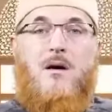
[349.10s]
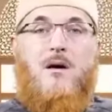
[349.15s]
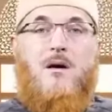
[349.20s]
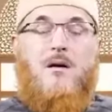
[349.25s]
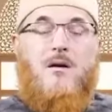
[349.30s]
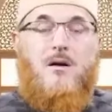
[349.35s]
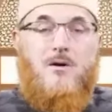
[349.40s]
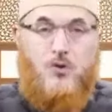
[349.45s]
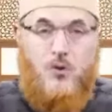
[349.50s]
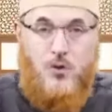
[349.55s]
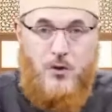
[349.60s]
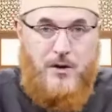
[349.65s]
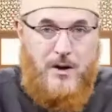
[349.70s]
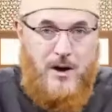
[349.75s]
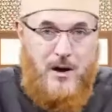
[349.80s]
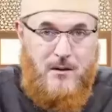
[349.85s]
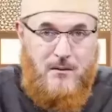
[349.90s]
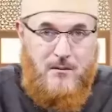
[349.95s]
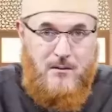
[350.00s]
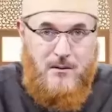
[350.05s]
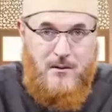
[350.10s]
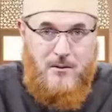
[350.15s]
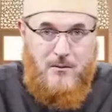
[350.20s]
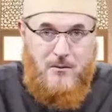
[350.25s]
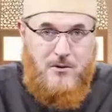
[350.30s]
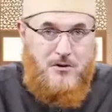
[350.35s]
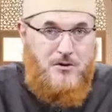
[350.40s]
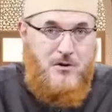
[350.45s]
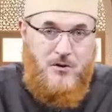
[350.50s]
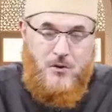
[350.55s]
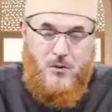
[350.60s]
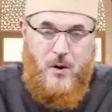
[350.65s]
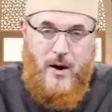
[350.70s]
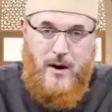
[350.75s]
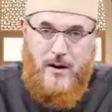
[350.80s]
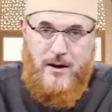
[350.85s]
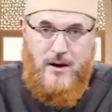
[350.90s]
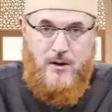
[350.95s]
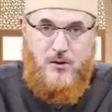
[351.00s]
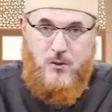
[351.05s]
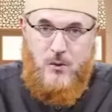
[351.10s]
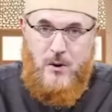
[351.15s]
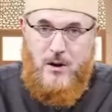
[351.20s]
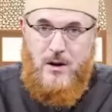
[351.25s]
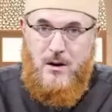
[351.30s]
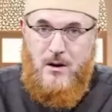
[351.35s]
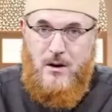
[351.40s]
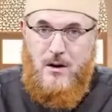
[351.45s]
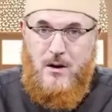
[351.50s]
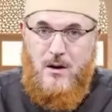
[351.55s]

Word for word: the Sunnah, which is Wahy as well,